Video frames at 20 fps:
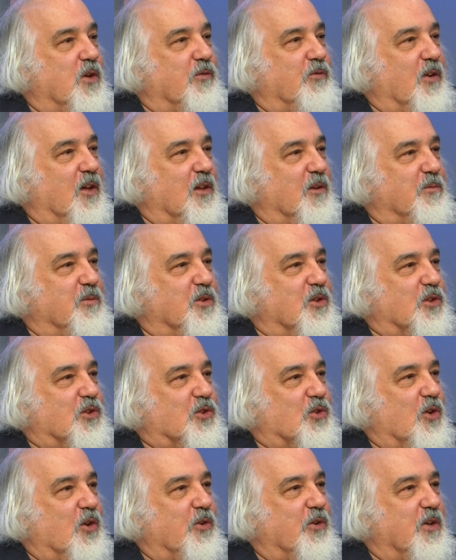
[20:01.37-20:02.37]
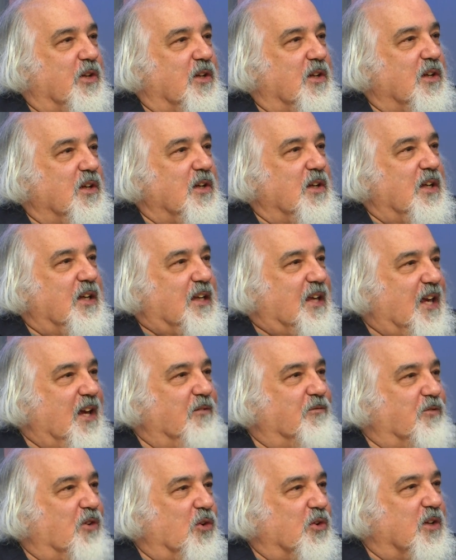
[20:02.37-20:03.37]
of the Redevelopment Authority, he
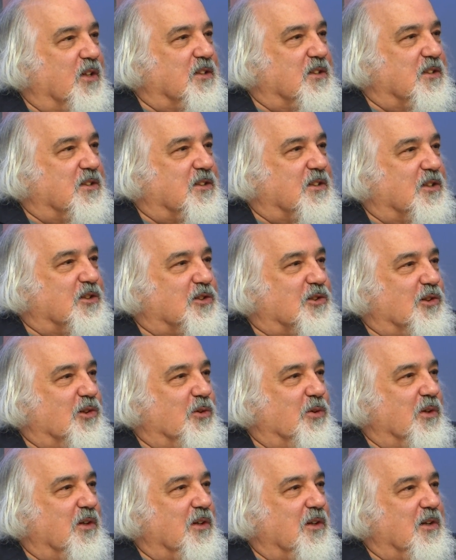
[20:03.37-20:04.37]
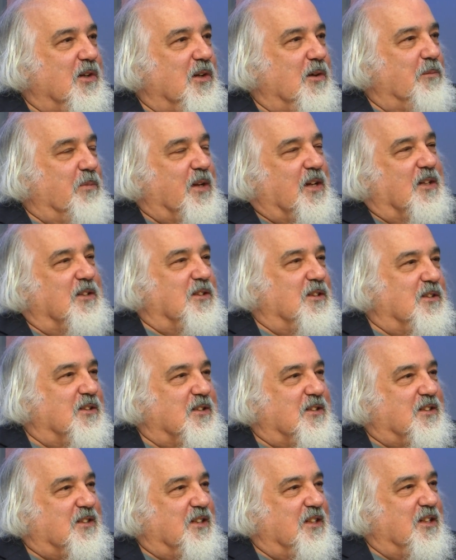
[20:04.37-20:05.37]
can't vote on this issue because
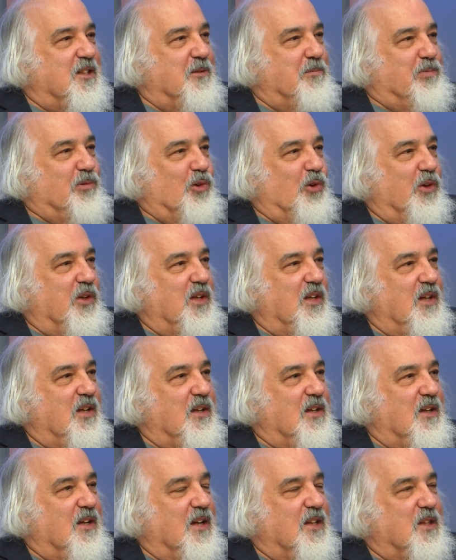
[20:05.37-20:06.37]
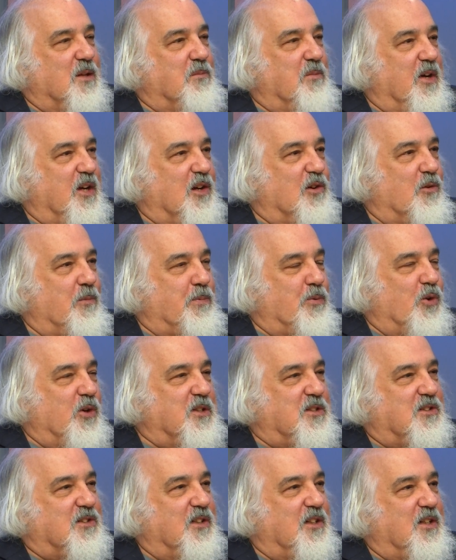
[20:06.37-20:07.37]
he's a city employee, and the mayor
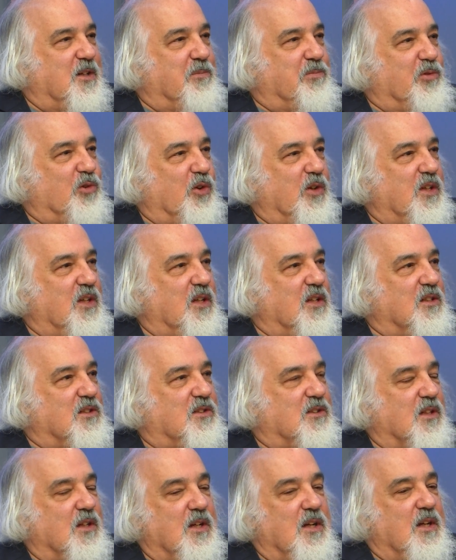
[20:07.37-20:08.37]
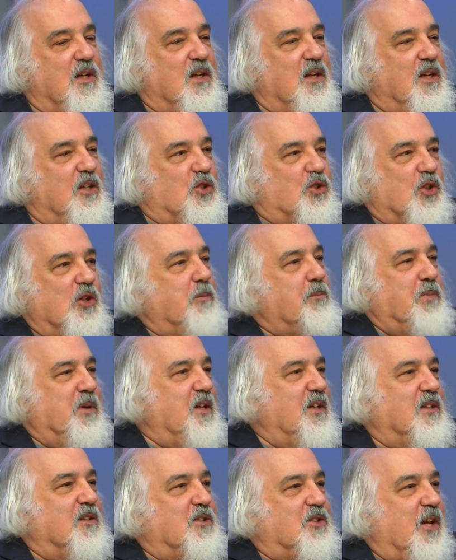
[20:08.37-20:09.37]
appoints city employees. He
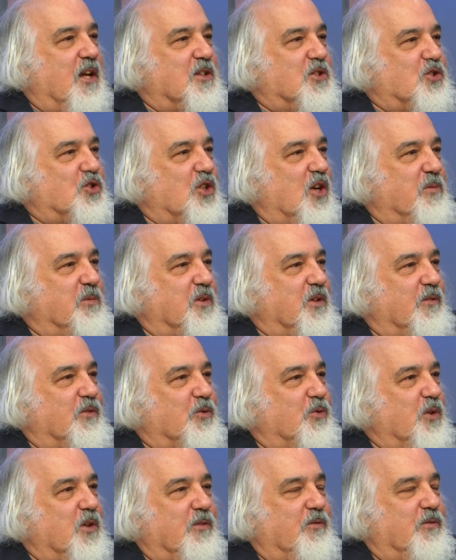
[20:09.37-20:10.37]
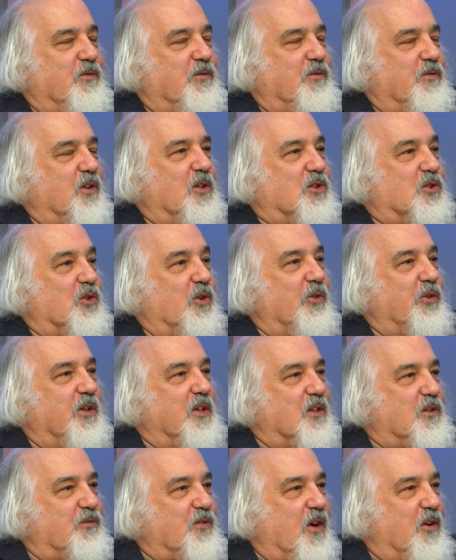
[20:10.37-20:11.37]
shouldn't be as chairman of the Redevelopment
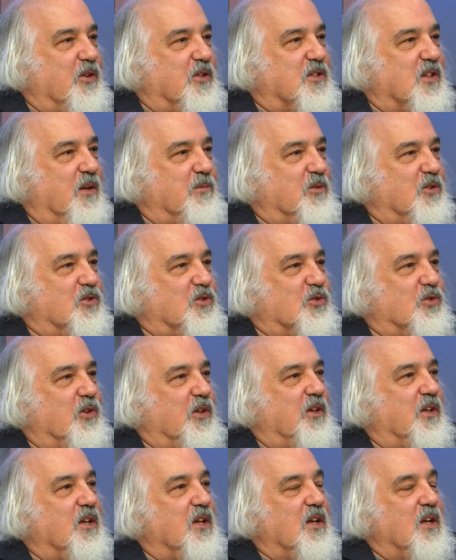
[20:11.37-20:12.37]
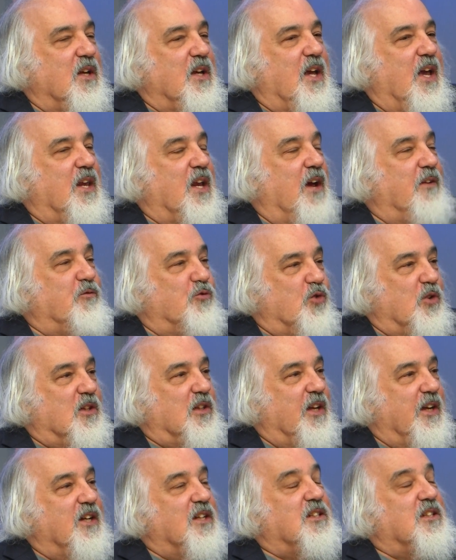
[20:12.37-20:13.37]
Authority, as far as I'm concerned. And I've
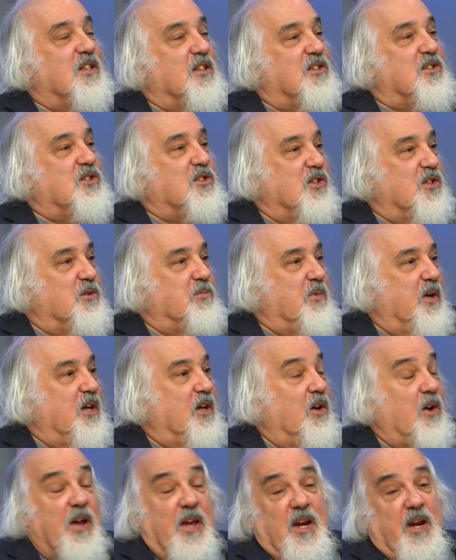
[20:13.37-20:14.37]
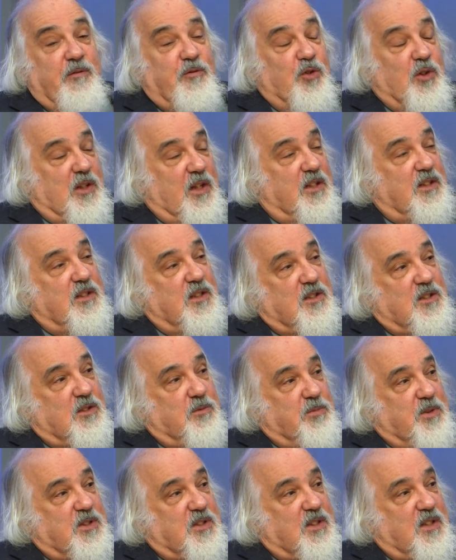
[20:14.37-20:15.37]
relayed this to the mayor, and I've relayed
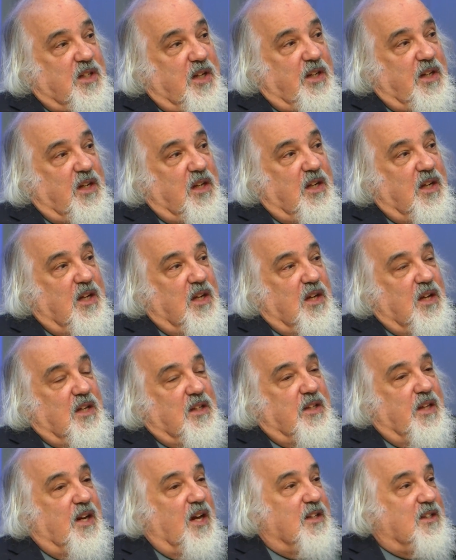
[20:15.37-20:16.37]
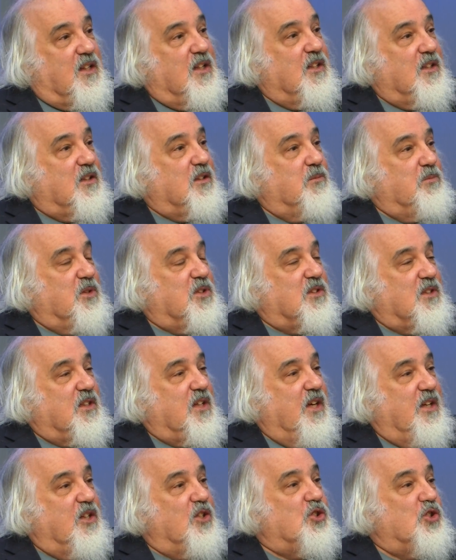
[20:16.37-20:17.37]
this to Mr. Kenny, that I think that
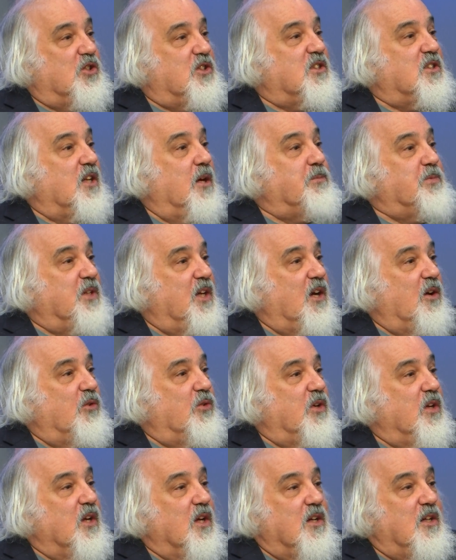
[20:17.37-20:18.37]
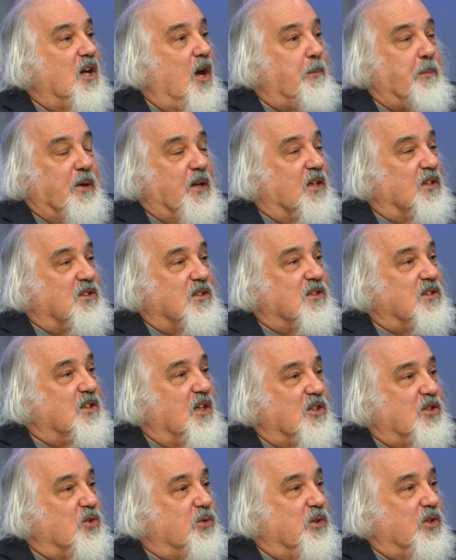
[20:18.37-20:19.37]
Mr. Kenny should step down. Not because
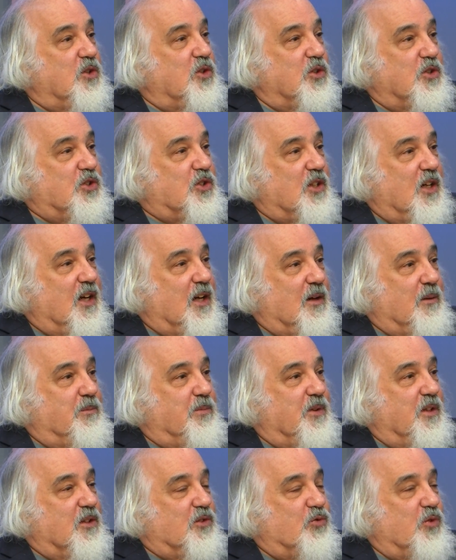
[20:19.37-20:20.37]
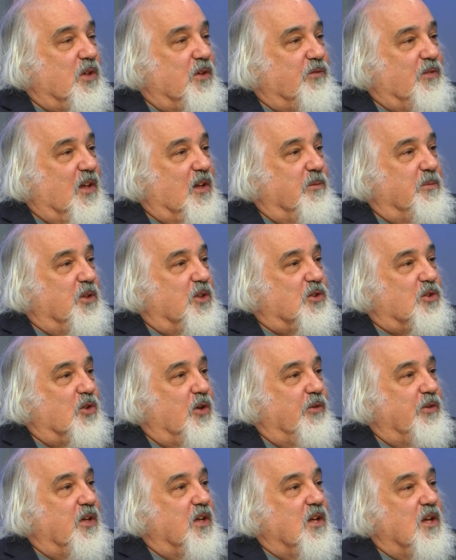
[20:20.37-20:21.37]
he's not doing a good job as Redevelopment
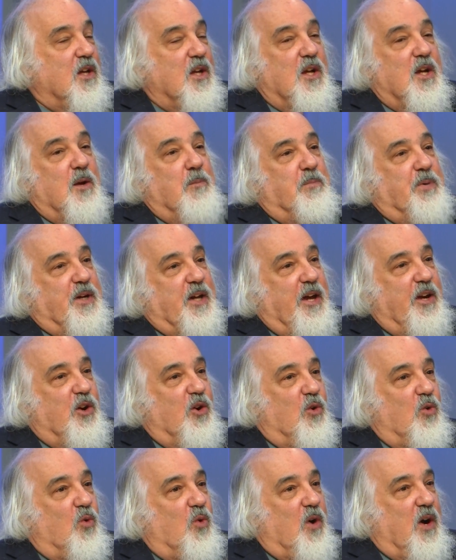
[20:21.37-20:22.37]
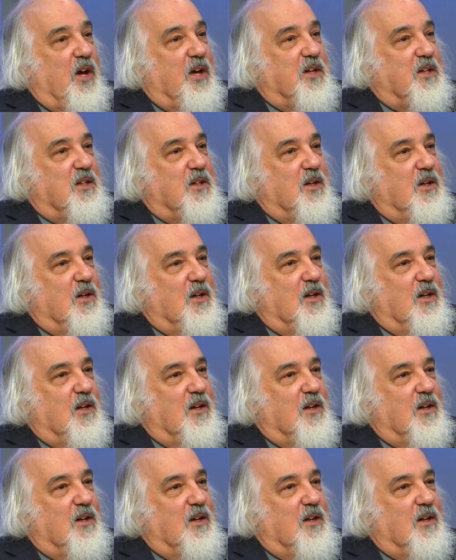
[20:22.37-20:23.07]
Authority, but I don't want